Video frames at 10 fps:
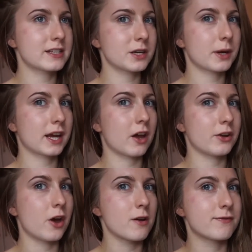doing
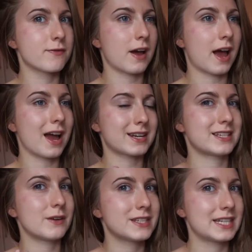enough
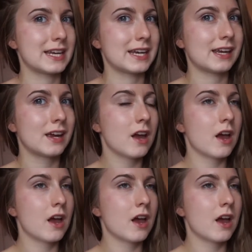activity